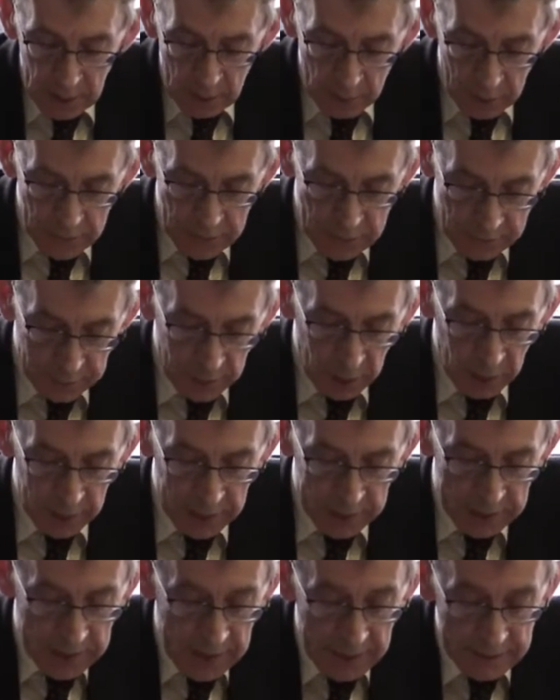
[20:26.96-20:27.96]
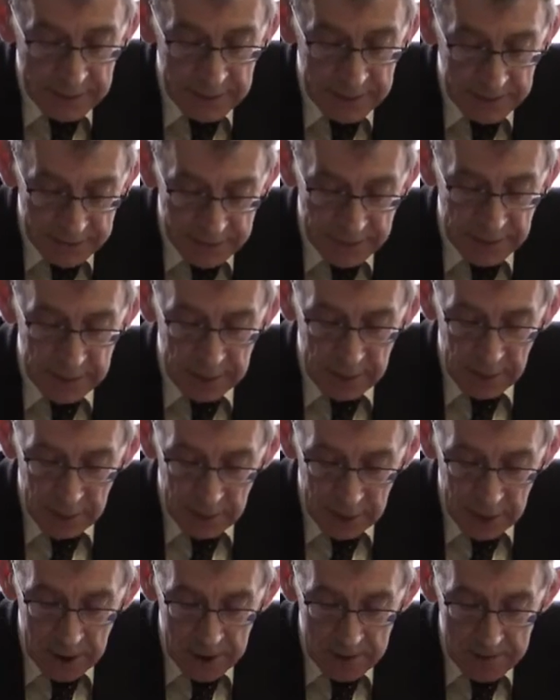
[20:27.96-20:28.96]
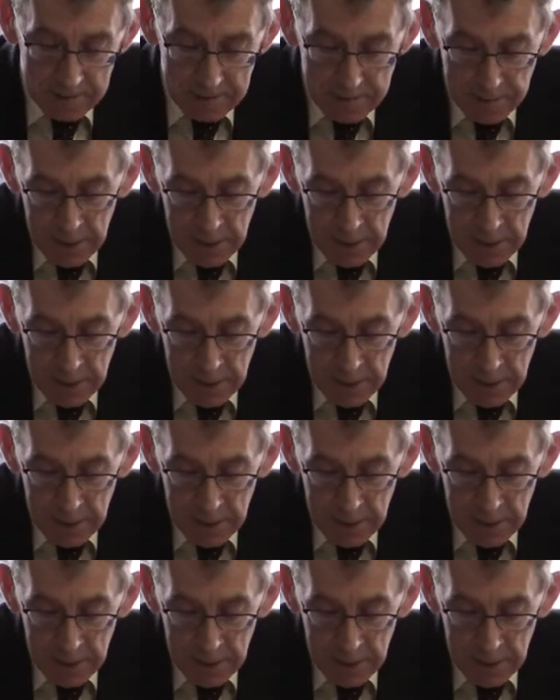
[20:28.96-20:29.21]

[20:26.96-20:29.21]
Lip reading: quite appalling, and they still are.